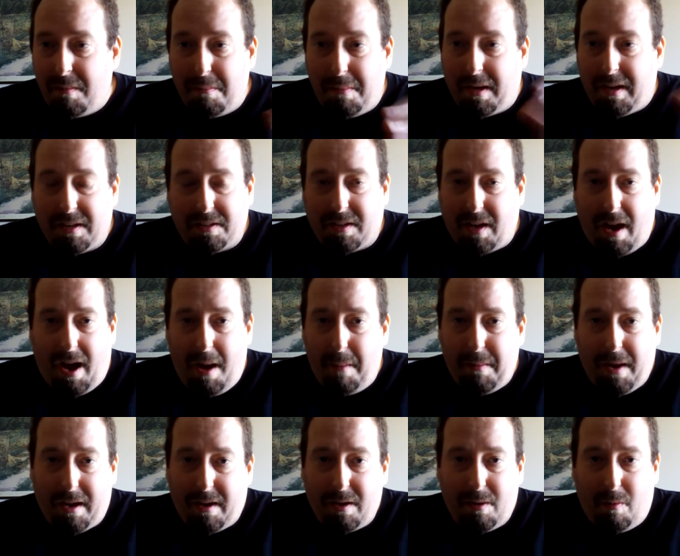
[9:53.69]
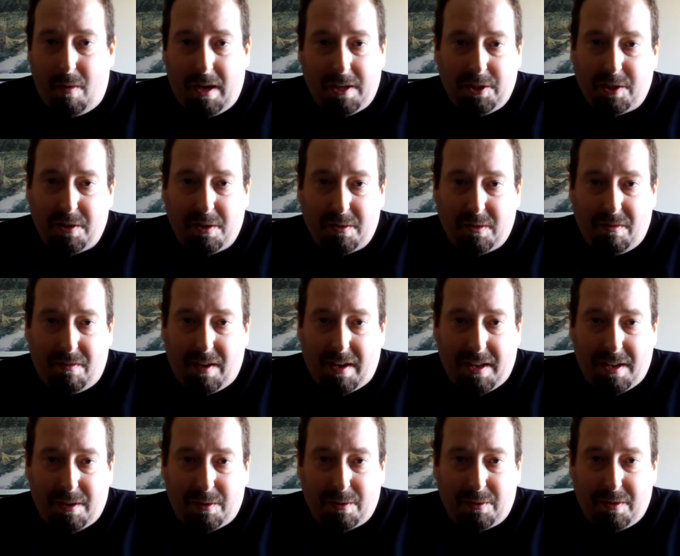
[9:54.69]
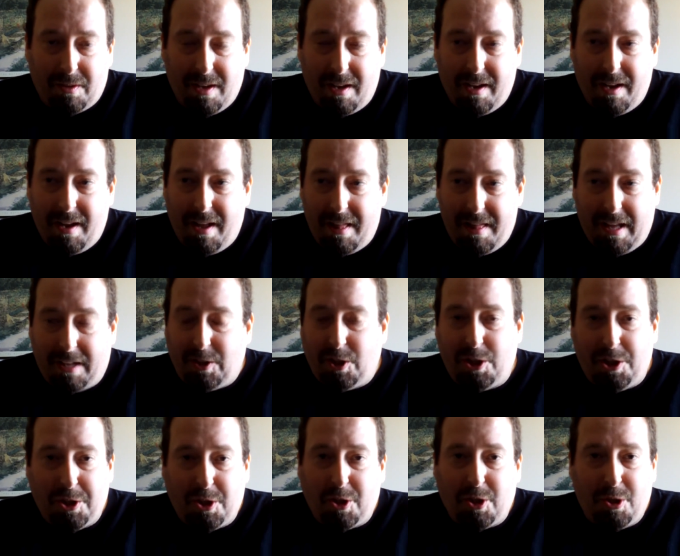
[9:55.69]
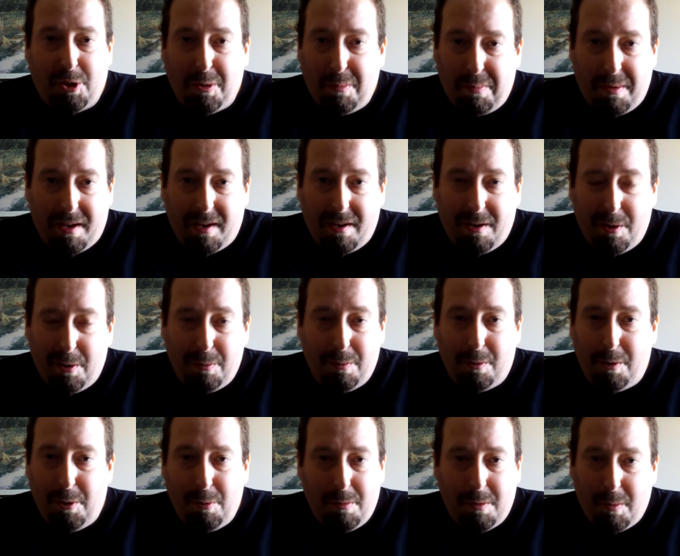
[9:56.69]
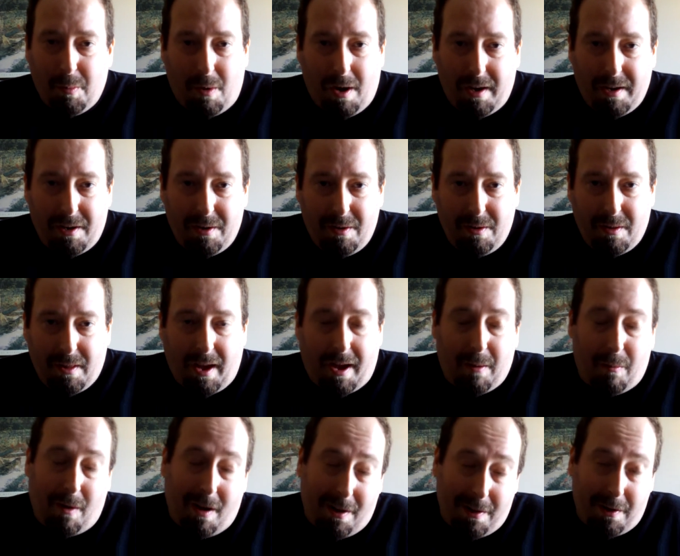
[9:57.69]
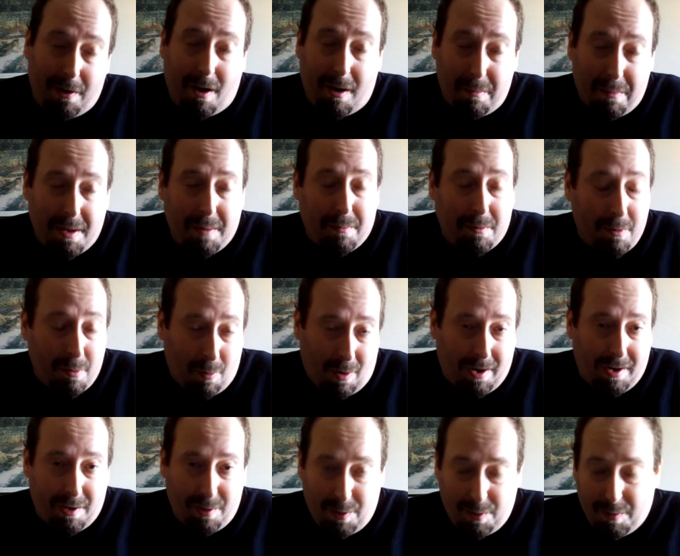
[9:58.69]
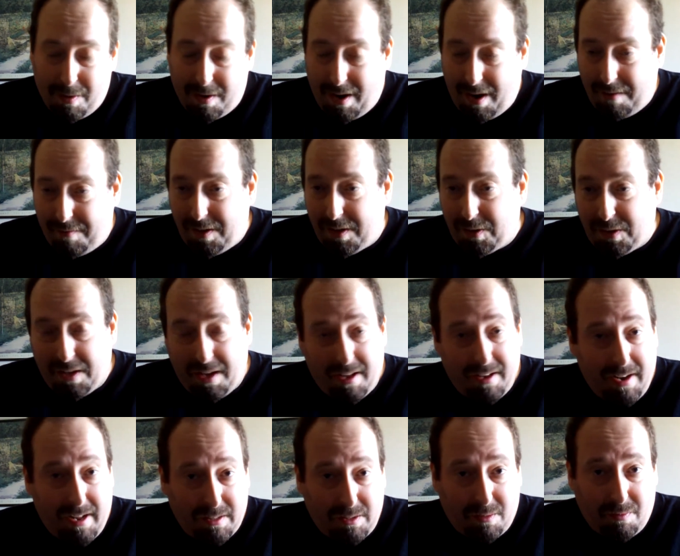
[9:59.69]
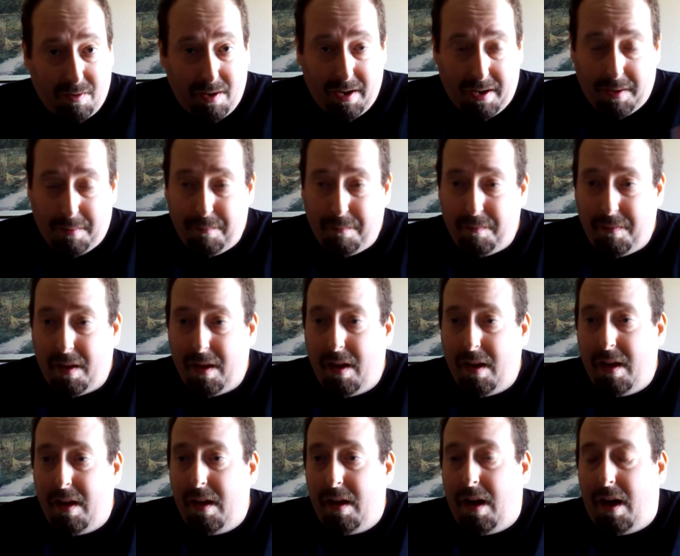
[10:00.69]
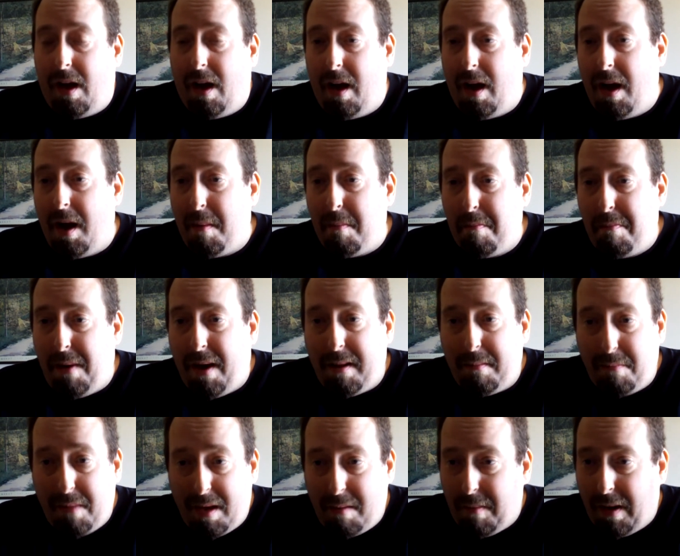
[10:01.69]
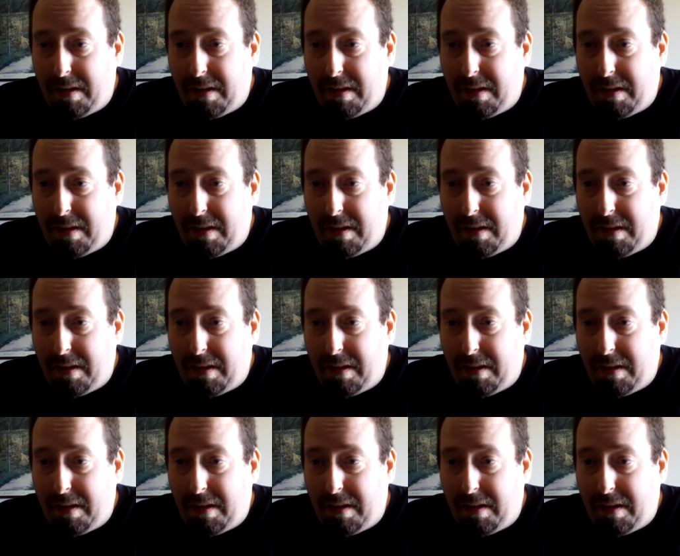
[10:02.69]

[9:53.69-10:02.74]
because I'm not going to watch those videos. That's just stupid. Who would want to do that? Well, there are people who want to do it, obviously, and that's fine. But me,